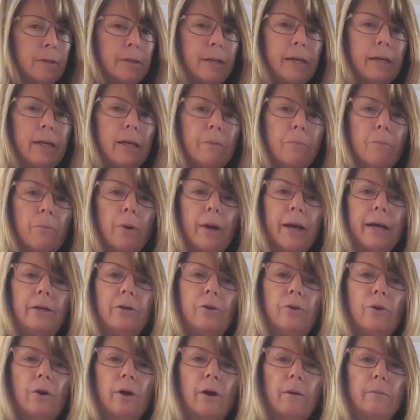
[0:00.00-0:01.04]
taking
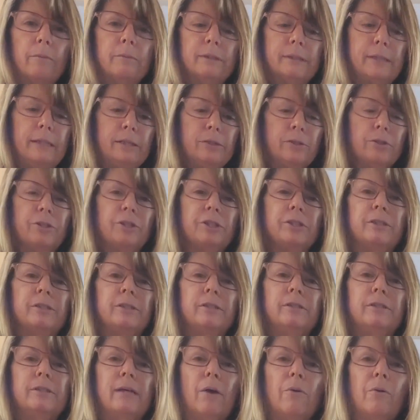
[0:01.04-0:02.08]
breadcrumbs. These are
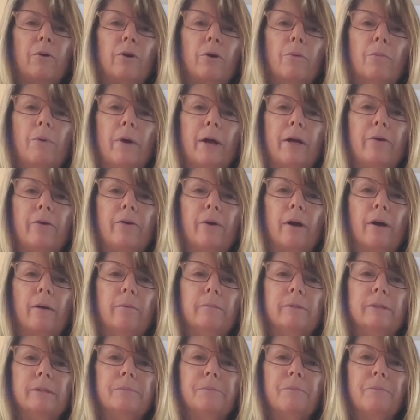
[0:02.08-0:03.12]
just sourdough
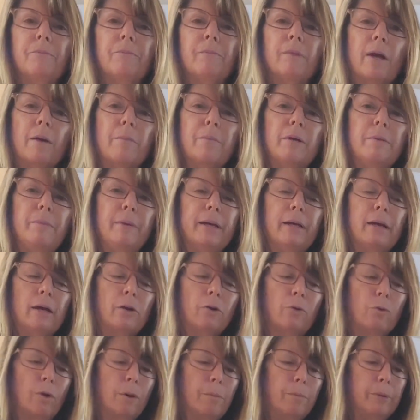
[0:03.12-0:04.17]
breadcrumbs. I'm going to make a
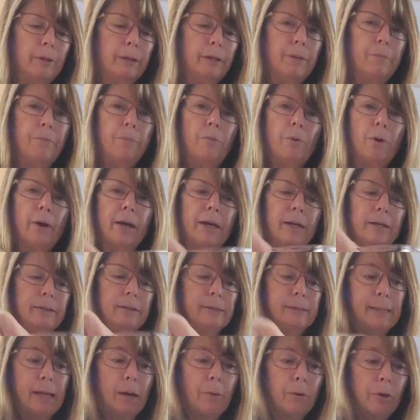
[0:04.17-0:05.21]
crumbly
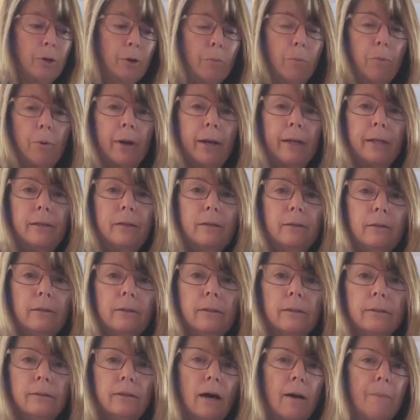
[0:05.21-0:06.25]
sourdough
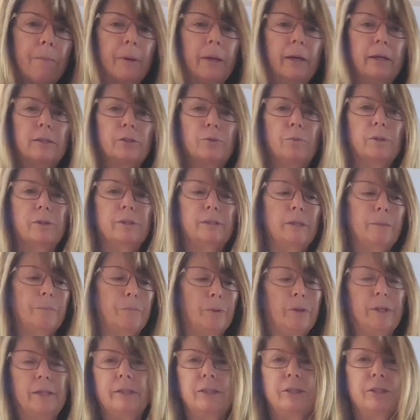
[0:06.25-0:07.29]
bread topping. It's real
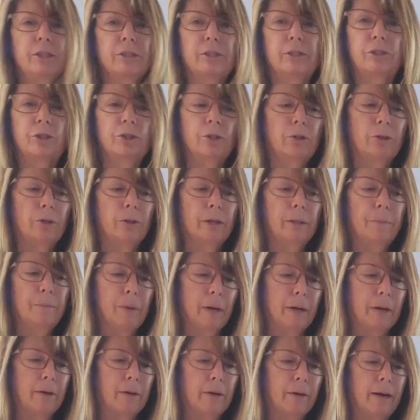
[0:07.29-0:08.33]
simple. It's just sugar and
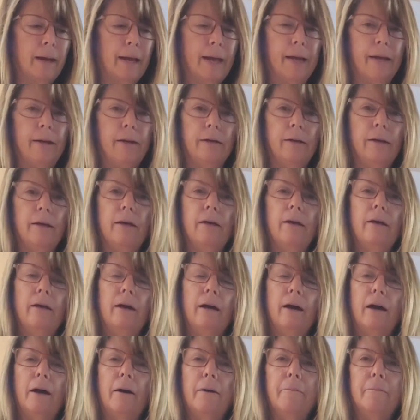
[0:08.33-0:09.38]
butter and
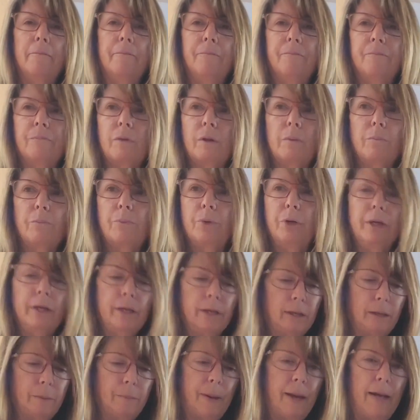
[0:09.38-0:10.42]
putting
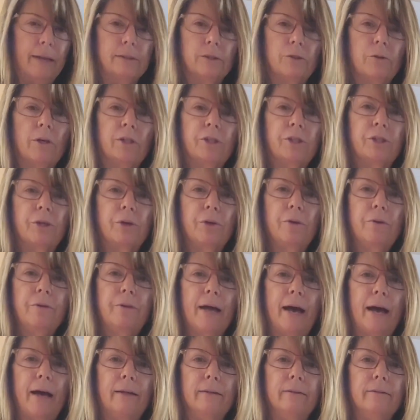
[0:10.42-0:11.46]
it in a pan. So I'll show you
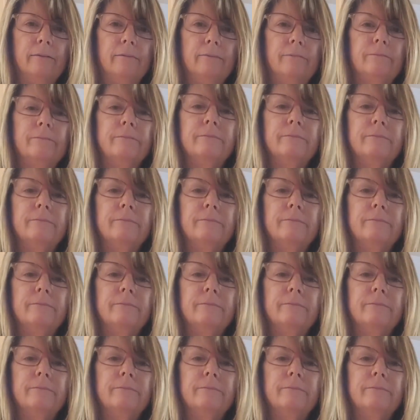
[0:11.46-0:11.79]
that.